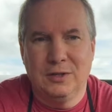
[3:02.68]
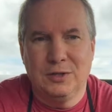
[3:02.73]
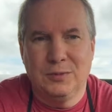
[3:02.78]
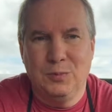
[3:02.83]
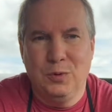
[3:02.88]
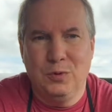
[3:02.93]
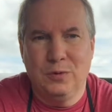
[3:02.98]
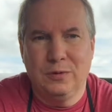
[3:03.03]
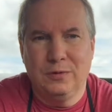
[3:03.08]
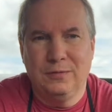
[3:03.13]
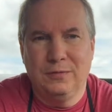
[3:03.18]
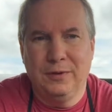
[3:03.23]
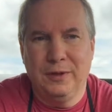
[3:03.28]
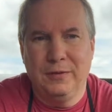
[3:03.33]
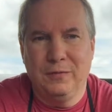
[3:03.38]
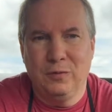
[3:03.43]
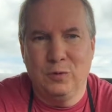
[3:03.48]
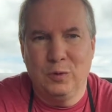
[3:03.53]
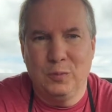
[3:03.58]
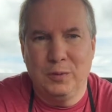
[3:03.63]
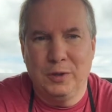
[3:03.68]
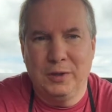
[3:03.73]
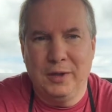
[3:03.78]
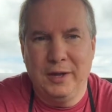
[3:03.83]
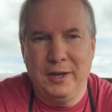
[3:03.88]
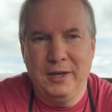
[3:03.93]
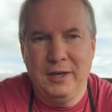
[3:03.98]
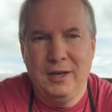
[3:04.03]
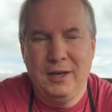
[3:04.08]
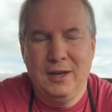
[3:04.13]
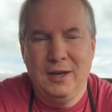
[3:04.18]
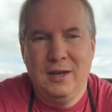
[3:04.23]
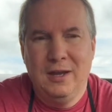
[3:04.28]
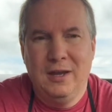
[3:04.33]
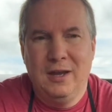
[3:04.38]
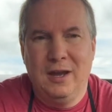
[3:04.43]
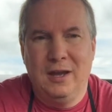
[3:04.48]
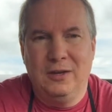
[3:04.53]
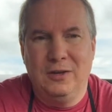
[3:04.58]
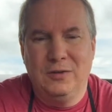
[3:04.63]
smoked flavor would be like
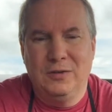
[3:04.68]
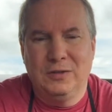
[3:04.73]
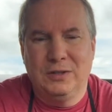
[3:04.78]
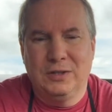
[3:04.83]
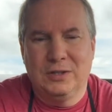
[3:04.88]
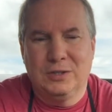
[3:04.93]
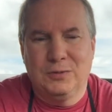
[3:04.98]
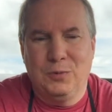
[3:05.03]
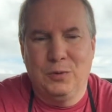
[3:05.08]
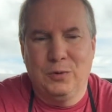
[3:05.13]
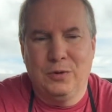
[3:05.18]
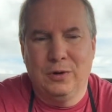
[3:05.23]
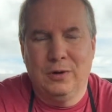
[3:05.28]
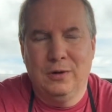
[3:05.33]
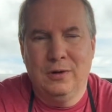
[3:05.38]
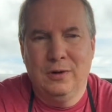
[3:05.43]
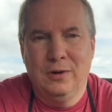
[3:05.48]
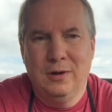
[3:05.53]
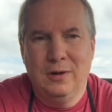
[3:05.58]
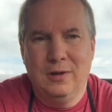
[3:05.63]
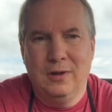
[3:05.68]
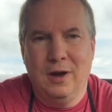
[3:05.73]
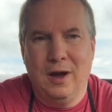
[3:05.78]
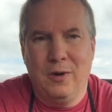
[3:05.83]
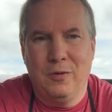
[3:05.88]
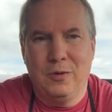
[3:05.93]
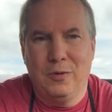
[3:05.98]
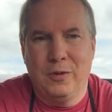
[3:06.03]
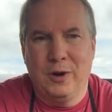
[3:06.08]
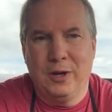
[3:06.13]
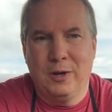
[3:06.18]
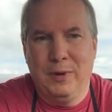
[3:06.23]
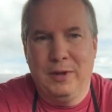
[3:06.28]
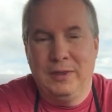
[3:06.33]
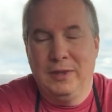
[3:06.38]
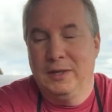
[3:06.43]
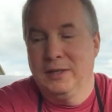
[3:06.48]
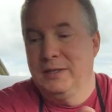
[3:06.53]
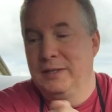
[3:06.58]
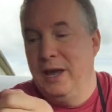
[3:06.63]
and using a smoker, I would
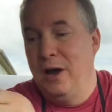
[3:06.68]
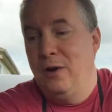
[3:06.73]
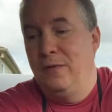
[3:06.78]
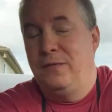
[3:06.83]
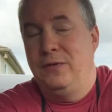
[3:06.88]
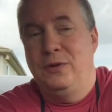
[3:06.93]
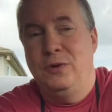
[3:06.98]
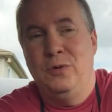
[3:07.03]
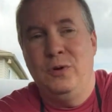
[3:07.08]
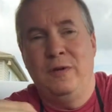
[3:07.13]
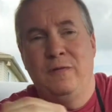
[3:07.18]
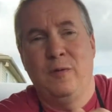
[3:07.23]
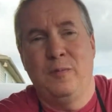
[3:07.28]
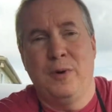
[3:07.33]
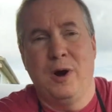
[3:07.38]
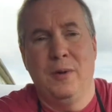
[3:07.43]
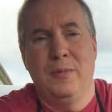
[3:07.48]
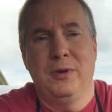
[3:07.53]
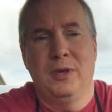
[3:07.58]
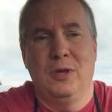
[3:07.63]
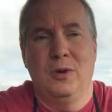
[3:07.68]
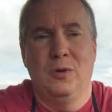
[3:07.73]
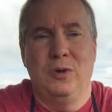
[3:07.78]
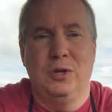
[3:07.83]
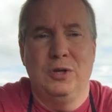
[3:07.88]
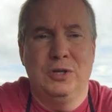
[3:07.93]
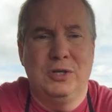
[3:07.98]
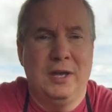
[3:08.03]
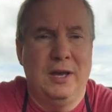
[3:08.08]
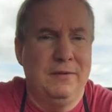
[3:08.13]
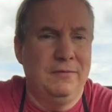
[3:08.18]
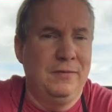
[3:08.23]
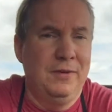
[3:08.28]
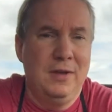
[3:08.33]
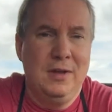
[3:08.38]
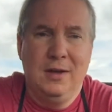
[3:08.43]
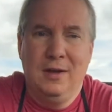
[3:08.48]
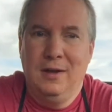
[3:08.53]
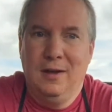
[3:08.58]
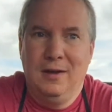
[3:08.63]
recommend this. Now, if you don't have a barbecue and you just have
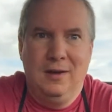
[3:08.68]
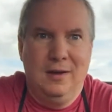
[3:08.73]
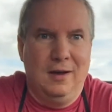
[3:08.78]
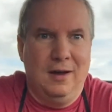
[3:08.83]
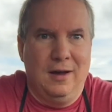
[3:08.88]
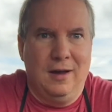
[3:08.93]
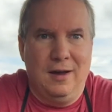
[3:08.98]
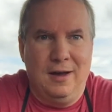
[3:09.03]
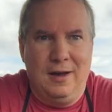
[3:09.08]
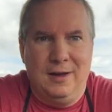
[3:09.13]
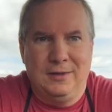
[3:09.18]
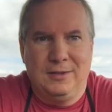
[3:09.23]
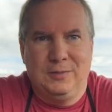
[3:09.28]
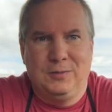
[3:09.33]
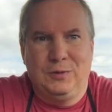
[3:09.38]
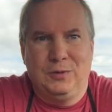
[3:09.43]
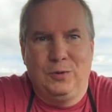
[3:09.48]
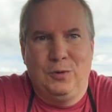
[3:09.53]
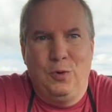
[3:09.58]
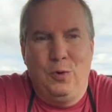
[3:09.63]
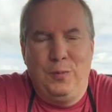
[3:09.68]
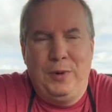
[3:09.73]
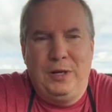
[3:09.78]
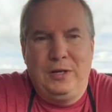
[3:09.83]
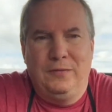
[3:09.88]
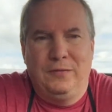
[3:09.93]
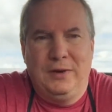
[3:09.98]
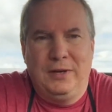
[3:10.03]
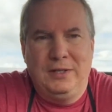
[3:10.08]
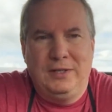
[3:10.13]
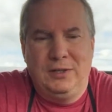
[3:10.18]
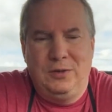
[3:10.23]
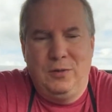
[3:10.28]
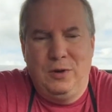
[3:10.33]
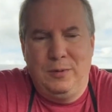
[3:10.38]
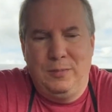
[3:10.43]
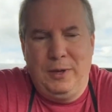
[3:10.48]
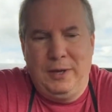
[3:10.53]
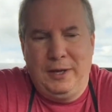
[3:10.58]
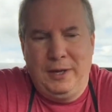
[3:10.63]
some sort of homemade device that you
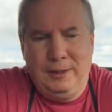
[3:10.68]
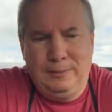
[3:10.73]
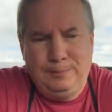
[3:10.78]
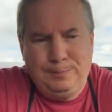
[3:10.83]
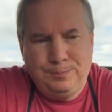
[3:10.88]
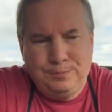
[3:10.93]
want to make up